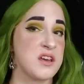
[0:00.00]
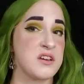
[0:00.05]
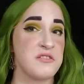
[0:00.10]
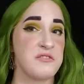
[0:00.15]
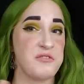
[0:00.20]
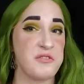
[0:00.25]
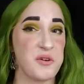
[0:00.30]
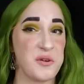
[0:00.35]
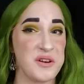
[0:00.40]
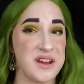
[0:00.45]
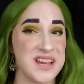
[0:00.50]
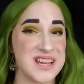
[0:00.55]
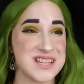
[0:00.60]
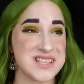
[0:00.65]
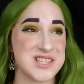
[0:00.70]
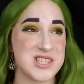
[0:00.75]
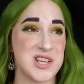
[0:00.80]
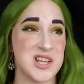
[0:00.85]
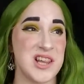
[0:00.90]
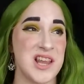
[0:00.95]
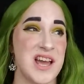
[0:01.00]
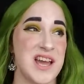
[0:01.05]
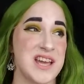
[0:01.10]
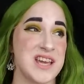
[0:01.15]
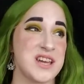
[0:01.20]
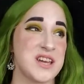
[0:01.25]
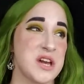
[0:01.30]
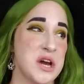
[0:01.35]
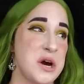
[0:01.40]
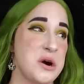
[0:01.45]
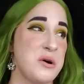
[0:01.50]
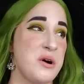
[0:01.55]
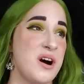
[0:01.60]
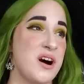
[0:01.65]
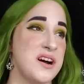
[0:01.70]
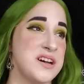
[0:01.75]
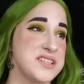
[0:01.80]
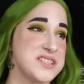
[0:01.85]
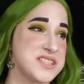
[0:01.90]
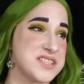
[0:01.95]
for it to like go
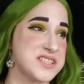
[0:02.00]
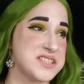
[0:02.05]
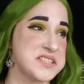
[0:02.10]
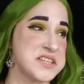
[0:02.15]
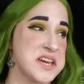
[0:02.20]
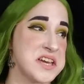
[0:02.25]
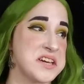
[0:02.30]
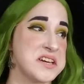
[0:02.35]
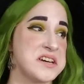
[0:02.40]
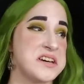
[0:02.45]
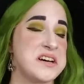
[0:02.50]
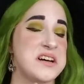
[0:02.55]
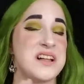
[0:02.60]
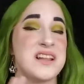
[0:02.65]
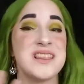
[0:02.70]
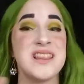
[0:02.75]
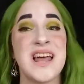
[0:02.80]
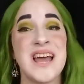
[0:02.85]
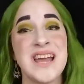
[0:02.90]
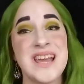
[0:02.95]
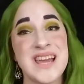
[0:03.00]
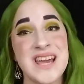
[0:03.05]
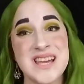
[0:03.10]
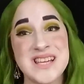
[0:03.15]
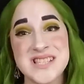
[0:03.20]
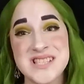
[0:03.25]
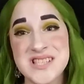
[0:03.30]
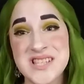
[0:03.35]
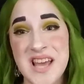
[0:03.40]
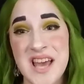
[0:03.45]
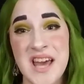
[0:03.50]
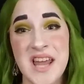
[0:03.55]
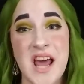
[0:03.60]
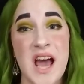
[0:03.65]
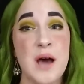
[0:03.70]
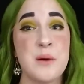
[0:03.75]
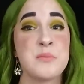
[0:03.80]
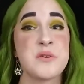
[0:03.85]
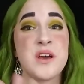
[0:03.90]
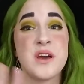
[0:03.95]
on sale. Like I said,
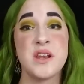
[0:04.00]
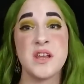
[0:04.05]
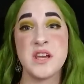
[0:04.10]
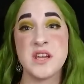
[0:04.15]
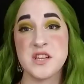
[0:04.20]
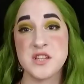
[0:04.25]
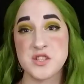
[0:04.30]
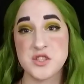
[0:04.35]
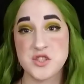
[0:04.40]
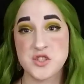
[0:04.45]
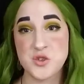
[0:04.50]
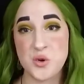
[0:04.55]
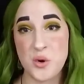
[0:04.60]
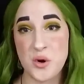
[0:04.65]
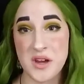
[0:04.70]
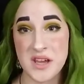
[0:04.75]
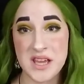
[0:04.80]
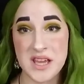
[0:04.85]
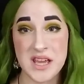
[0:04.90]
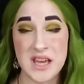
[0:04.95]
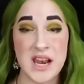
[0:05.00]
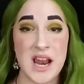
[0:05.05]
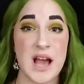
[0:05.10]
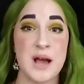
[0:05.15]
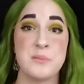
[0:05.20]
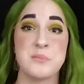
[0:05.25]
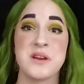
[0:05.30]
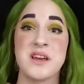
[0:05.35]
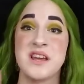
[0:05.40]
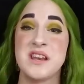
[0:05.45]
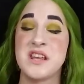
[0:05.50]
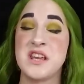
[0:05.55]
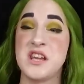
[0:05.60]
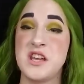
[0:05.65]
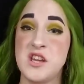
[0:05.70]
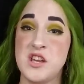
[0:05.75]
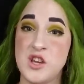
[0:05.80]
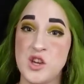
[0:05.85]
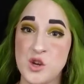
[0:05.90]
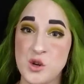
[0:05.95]
I'm gonna enjoy it. I'm gonna
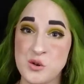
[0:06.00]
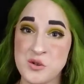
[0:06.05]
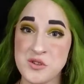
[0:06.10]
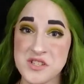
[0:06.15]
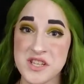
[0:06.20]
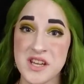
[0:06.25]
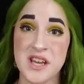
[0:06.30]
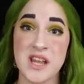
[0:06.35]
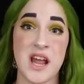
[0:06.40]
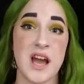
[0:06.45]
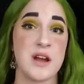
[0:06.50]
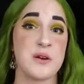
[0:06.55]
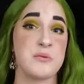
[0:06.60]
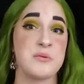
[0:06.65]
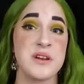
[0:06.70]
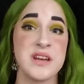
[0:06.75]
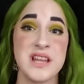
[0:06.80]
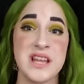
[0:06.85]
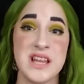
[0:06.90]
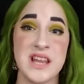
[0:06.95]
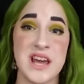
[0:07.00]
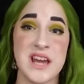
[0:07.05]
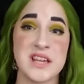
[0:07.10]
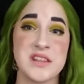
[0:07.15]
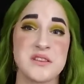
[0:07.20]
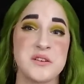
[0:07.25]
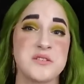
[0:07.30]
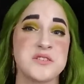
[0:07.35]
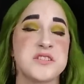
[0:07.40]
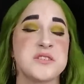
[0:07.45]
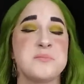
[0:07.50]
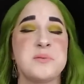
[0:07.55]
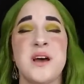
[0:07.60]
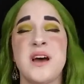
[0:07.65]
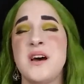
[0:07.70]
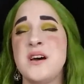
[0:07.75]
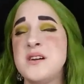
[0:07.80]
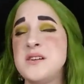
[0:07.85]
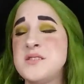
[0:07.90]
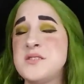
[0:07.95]
use it. I really like those shades. one
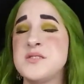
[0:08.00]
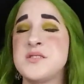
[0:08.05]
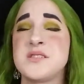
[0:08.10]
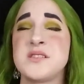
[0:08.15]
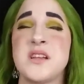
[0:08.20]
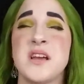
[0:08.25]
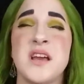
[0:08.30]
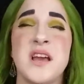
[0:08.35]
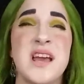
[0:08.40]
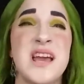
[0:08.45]
hundred.